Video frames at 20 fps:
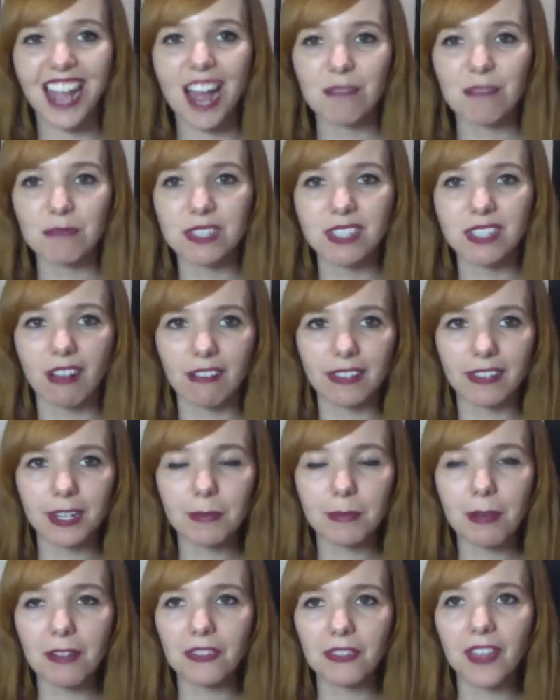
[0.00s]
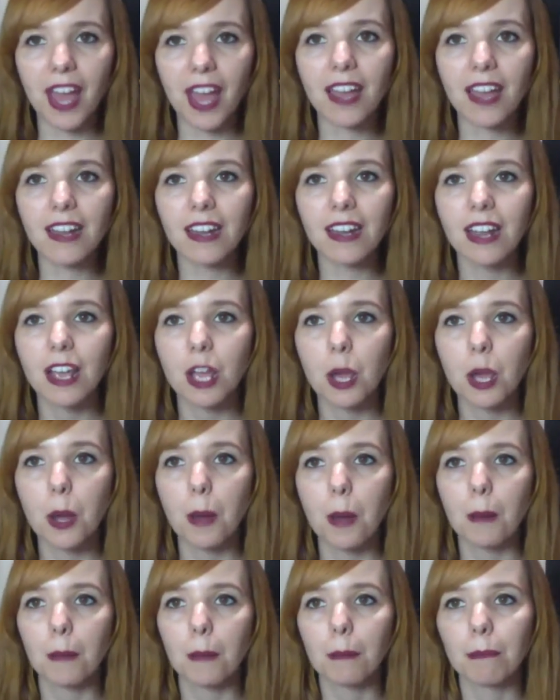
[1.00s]
I'm sorry about that,
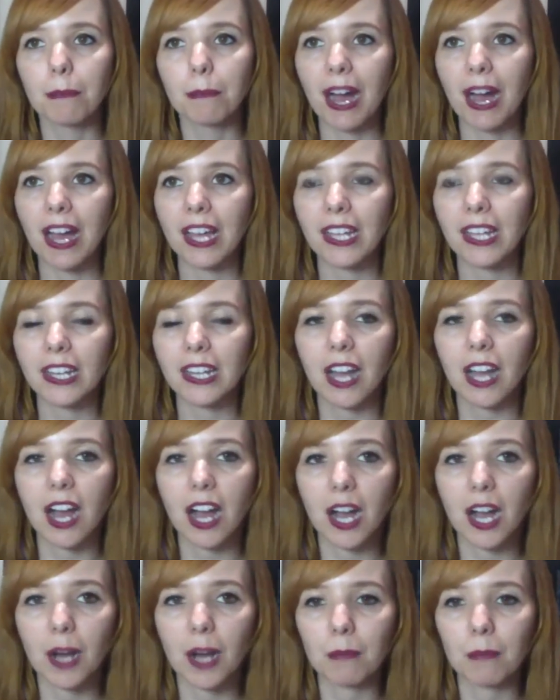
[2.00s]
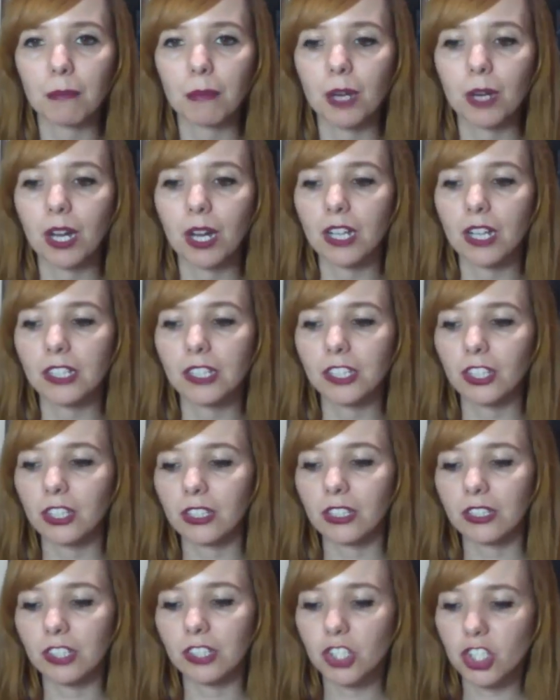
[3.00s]
but
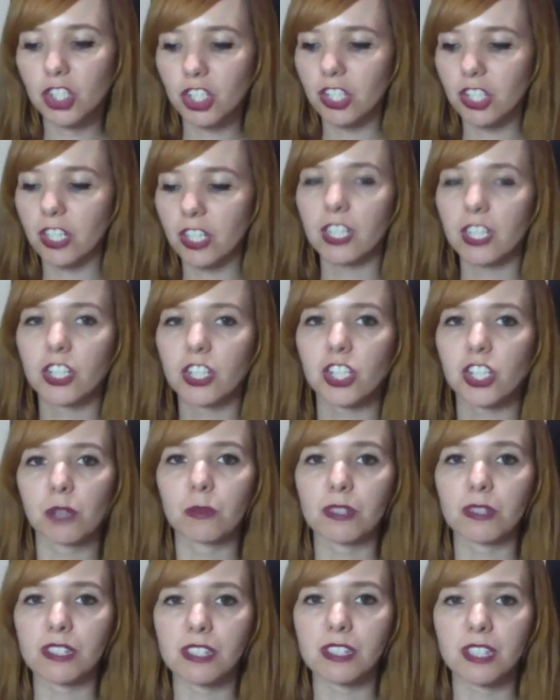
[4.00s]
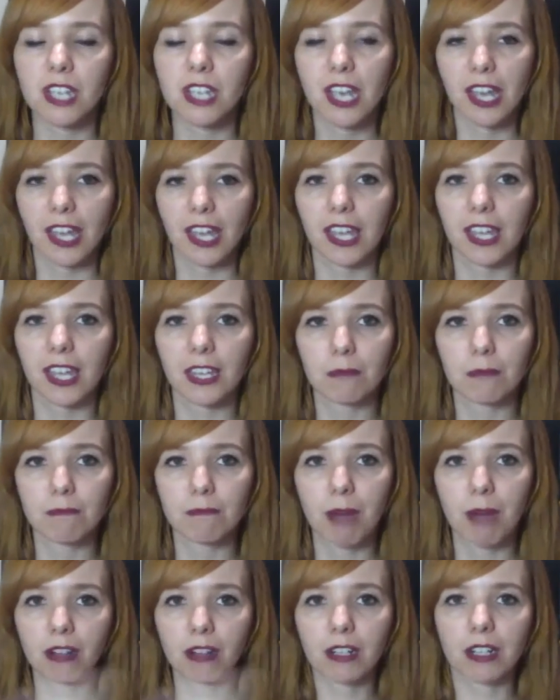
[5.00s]
she was in a
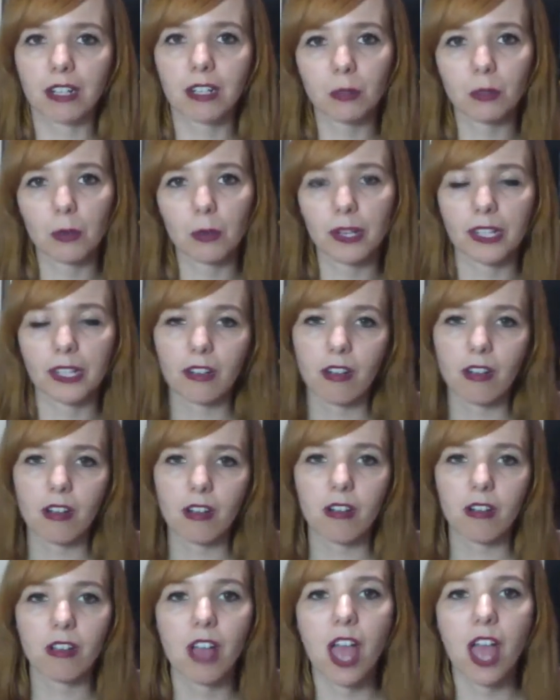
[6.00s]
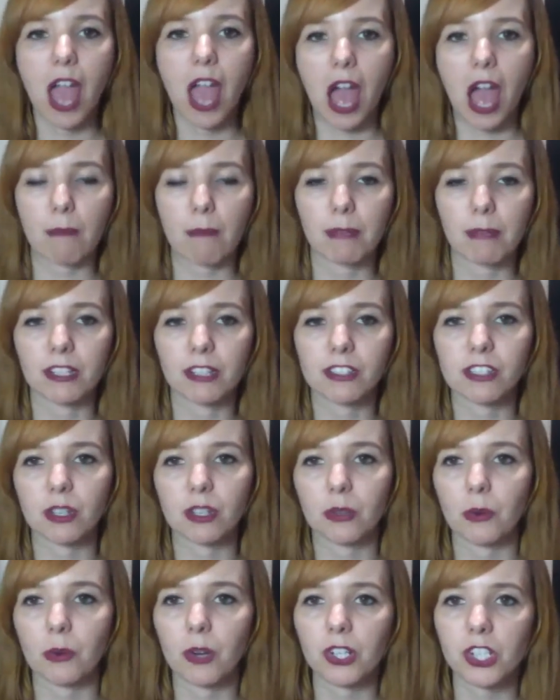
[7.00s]
bunker when it all happened,
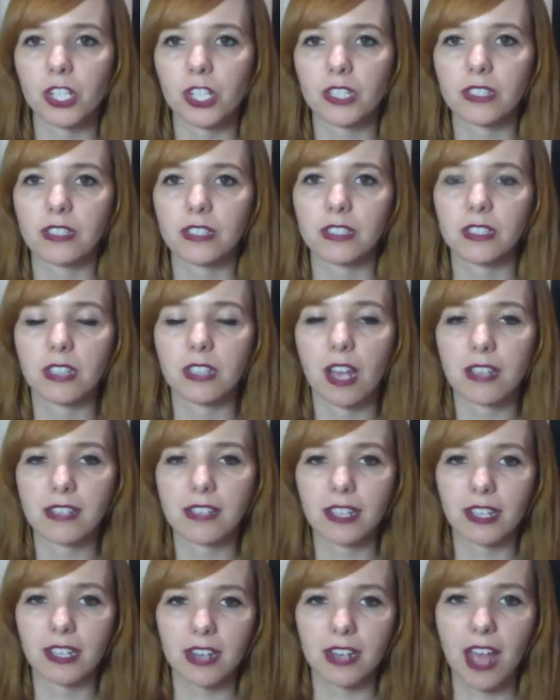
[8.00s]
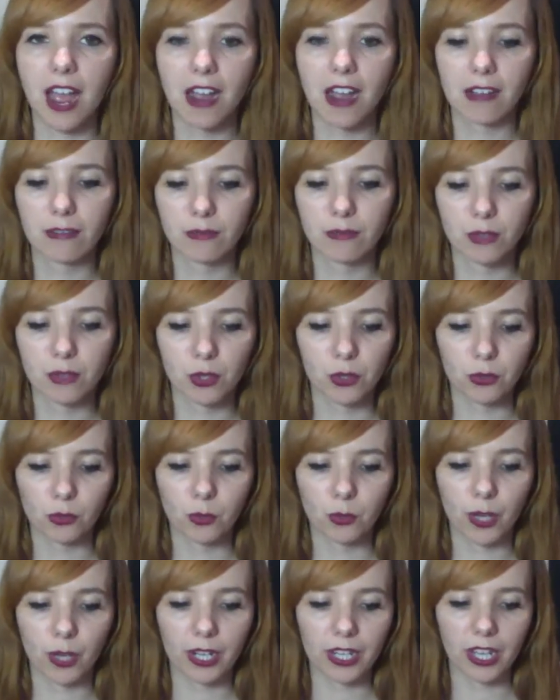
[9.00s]
so she doesn't have
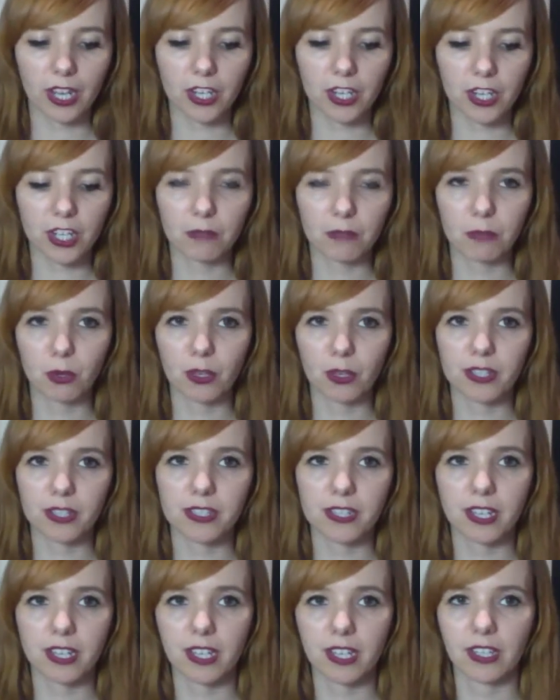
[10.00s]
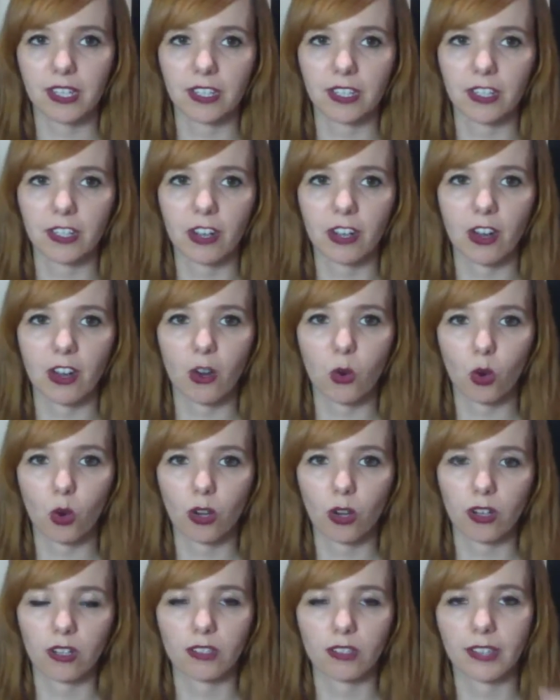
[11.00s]
radiation poisoning
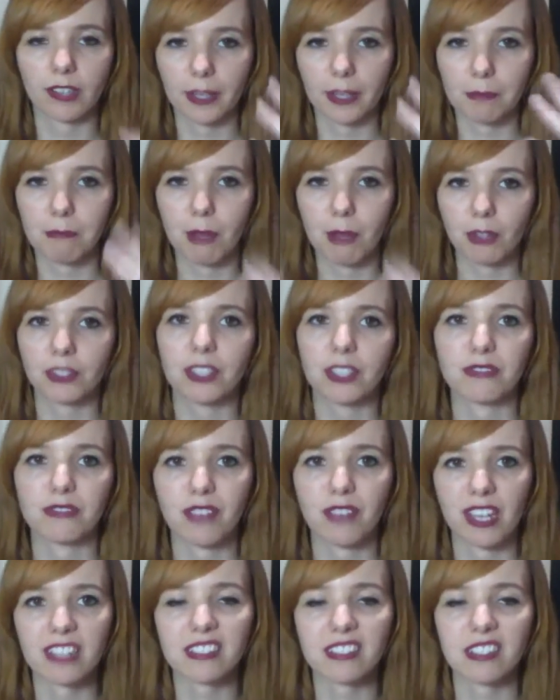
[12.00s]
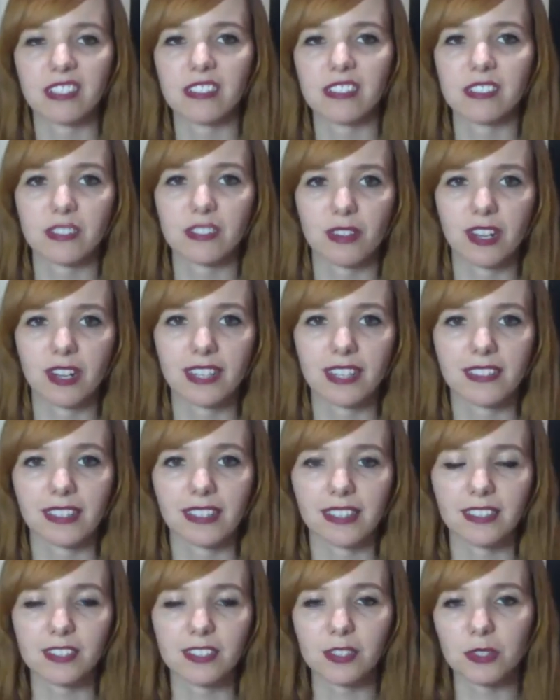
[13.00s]
or like melty faces or
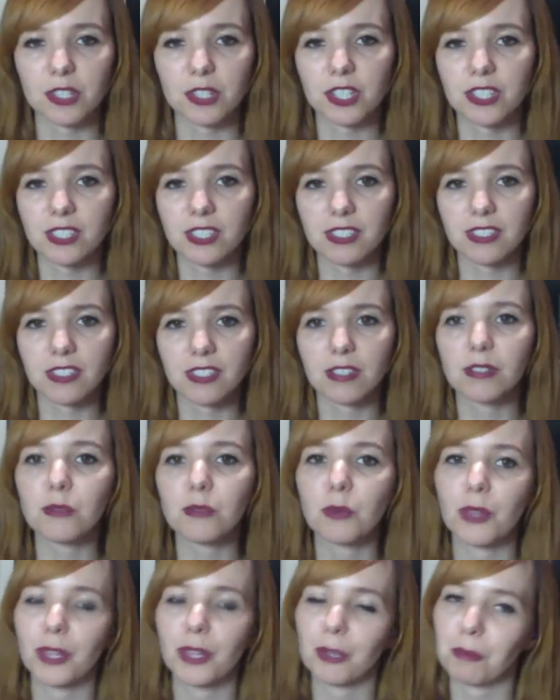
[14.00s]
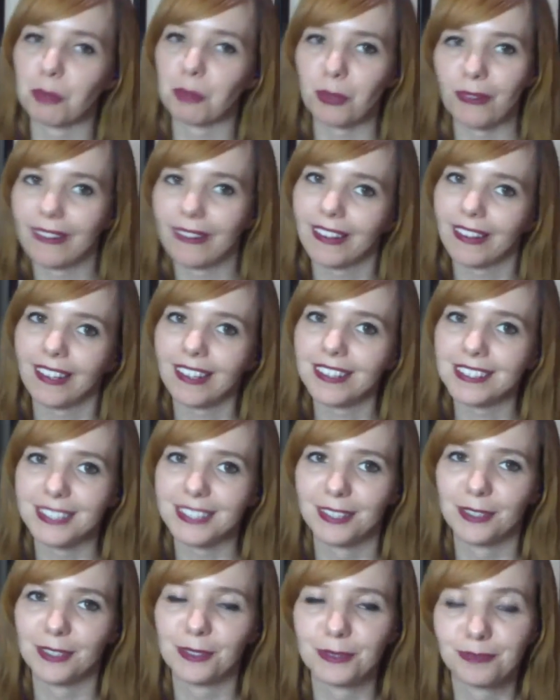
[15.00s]
anything. So she's still really pretty.
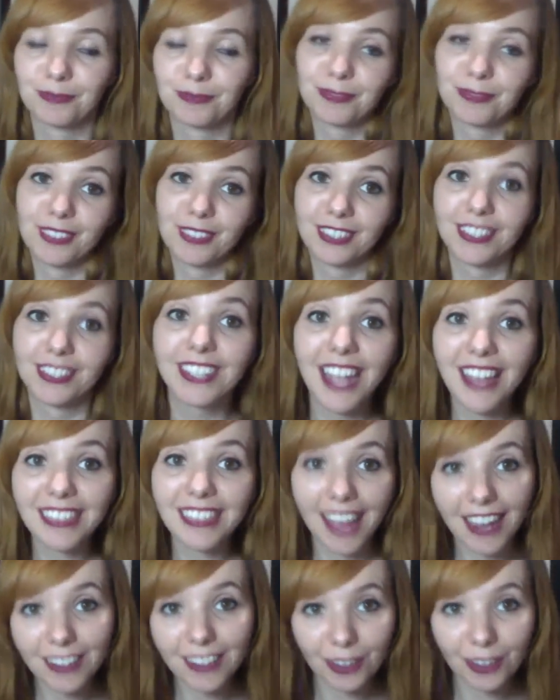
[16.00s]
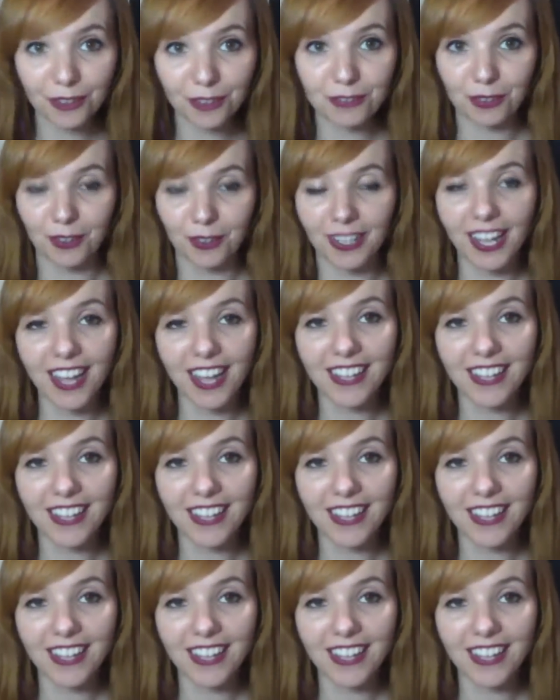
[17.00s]
So you got that going for you.